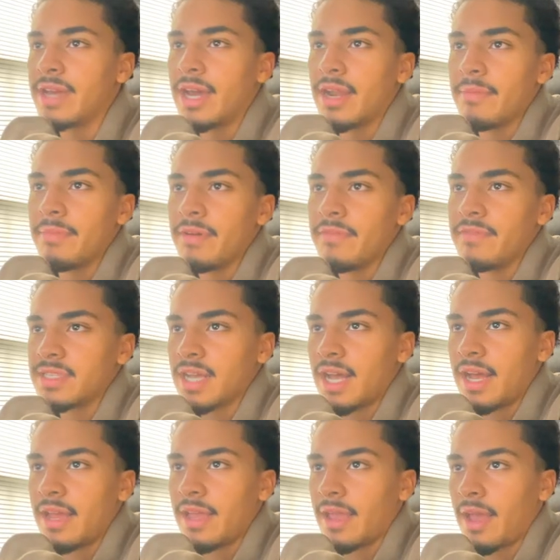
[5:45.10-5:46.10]
above this
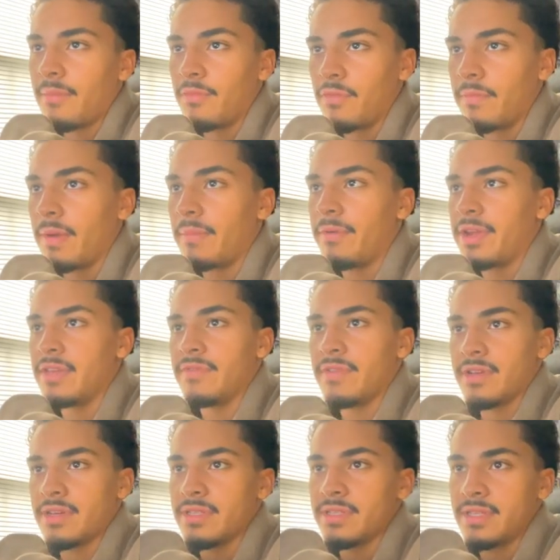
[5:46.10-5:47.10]
high, I moved my break even
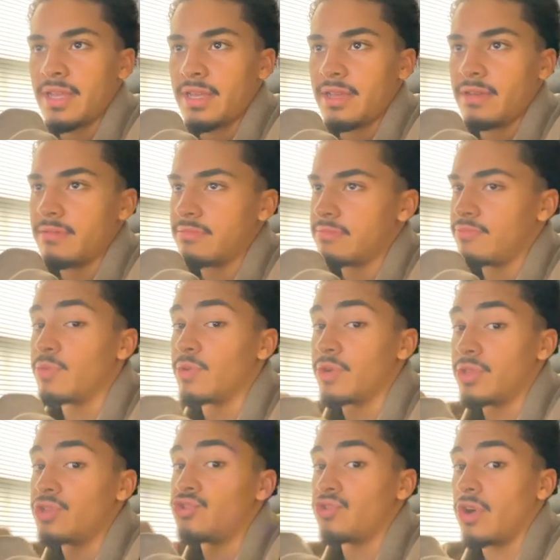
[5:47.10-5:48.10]
because, like, we were in
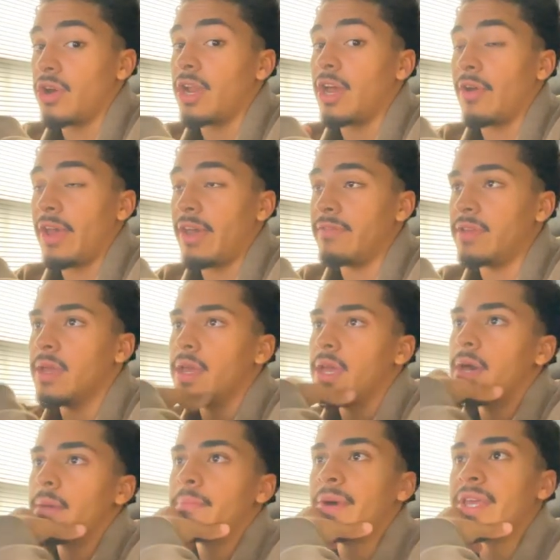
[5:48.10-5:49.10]
this drawdown heavy.
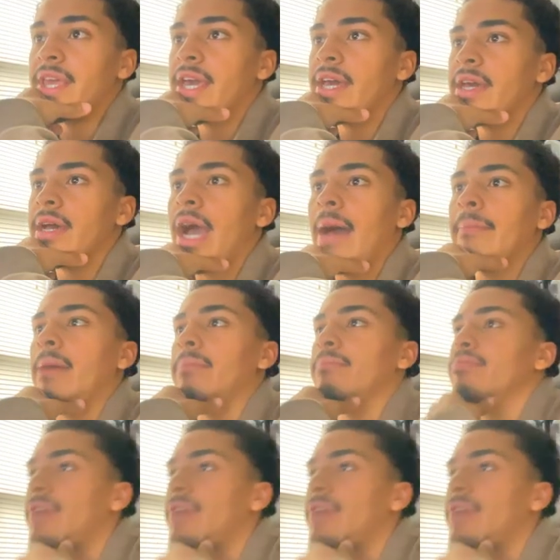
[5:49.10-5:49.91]
But yeah, I'm proud